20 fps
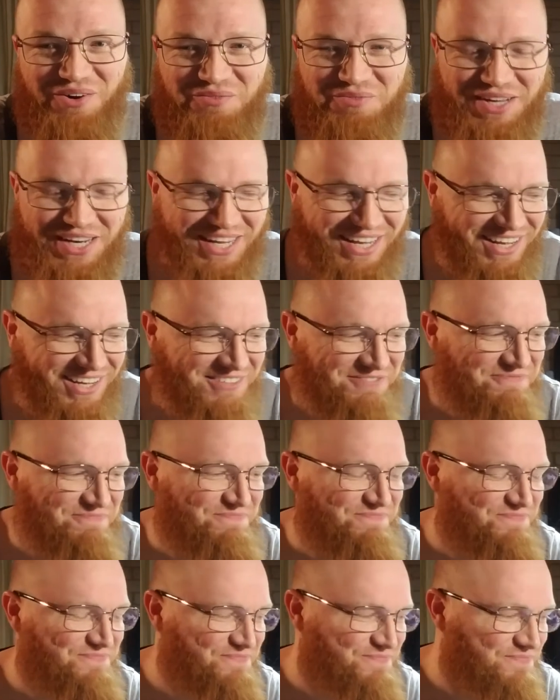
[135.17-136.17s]
but
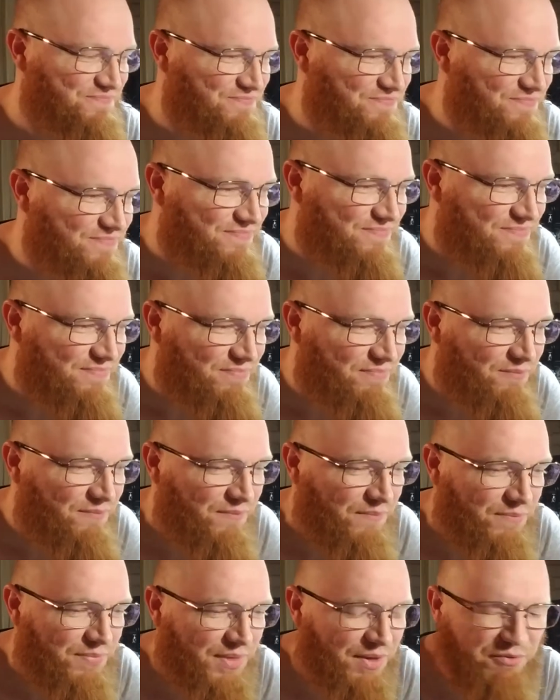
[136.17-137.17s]

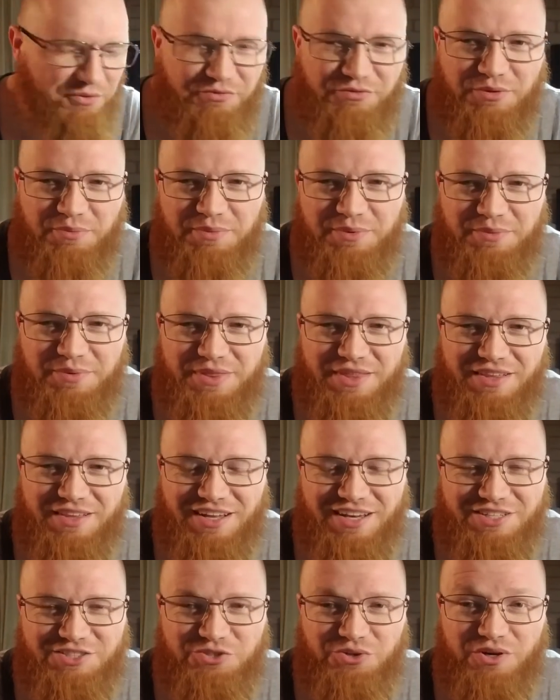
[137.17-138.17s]
it would fill me with a
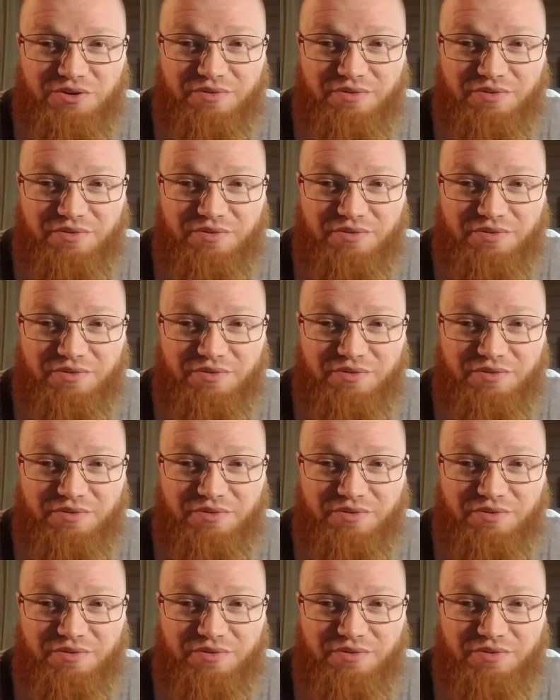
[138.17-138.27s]
lot of joy,